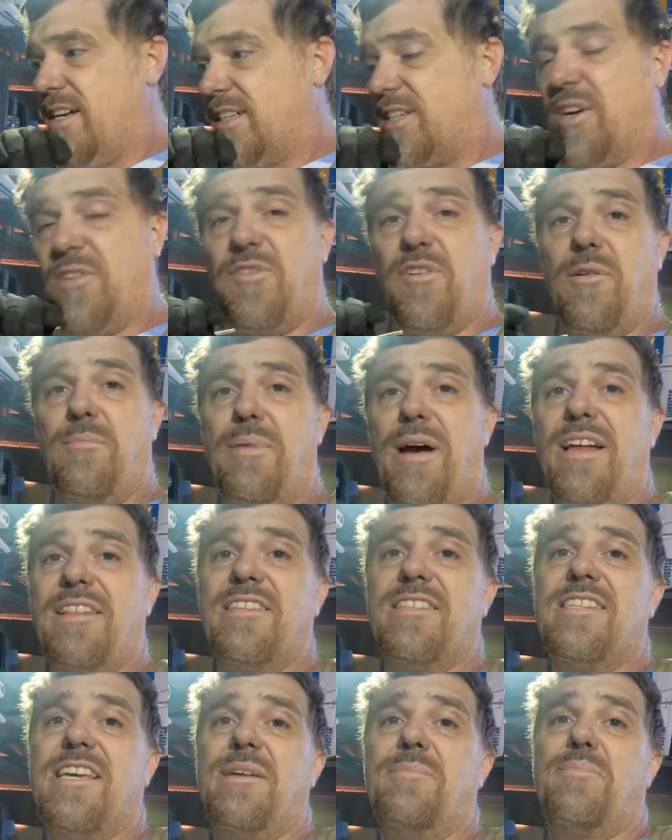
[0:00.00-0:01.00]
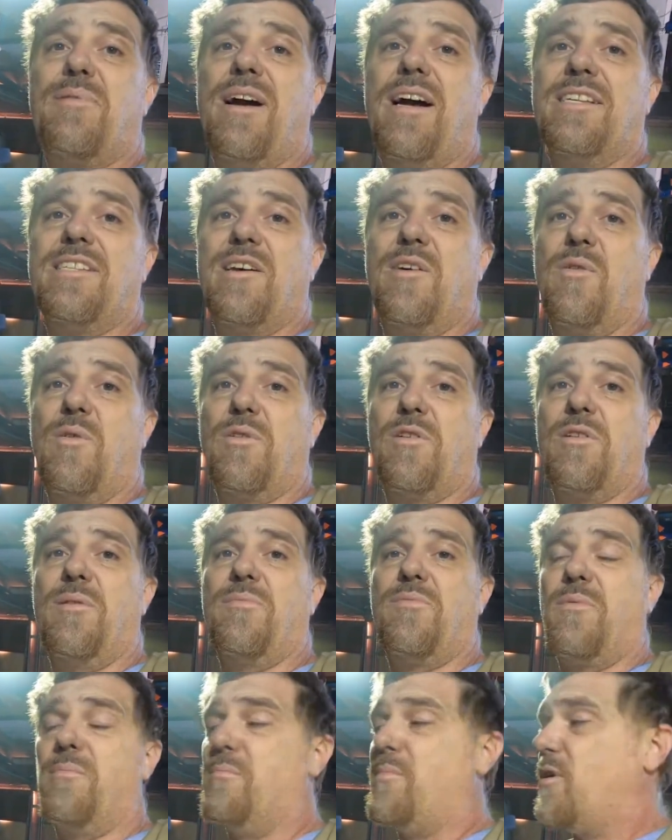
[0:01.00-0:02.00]
So for about the same price, I ordered
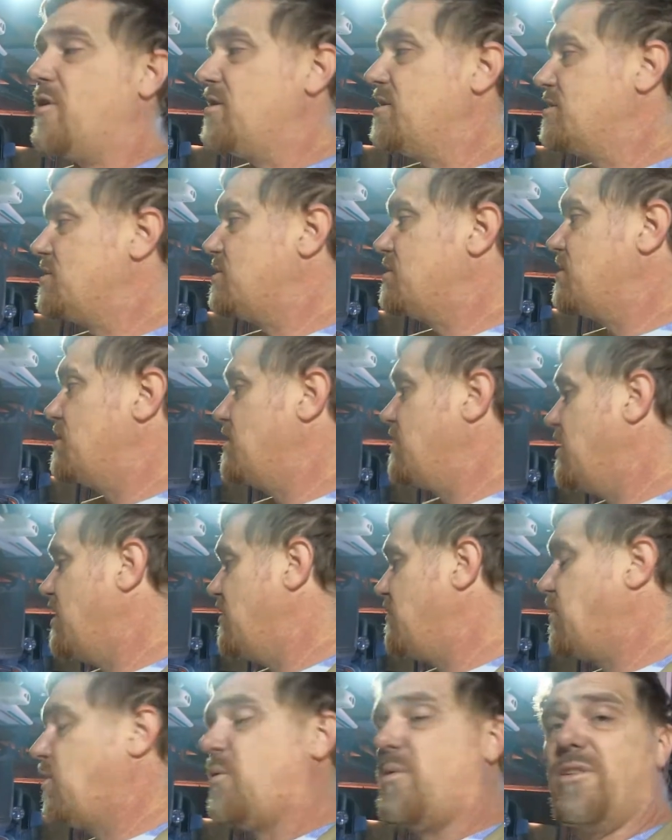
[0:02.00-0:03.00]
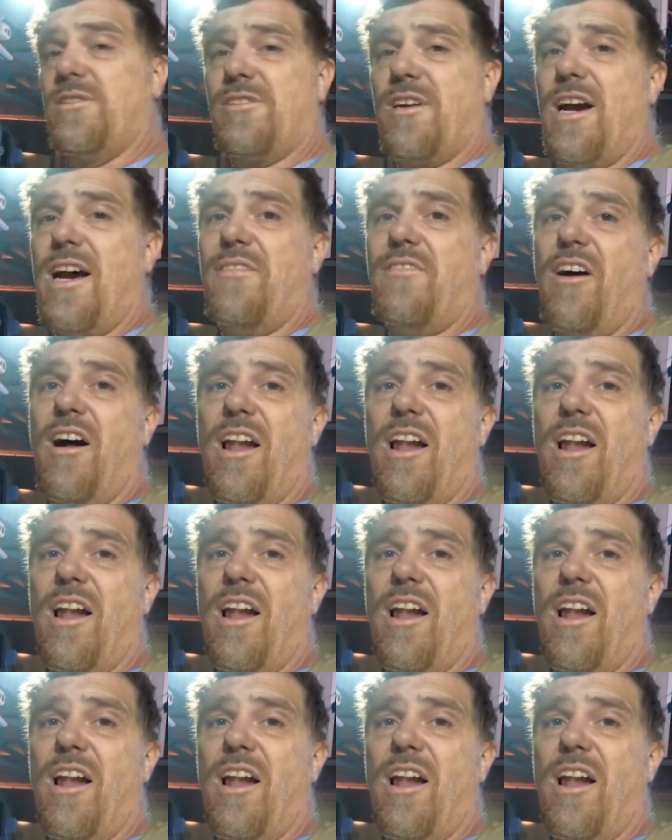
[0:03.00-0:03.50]
them from Barnes 4-wheel drive.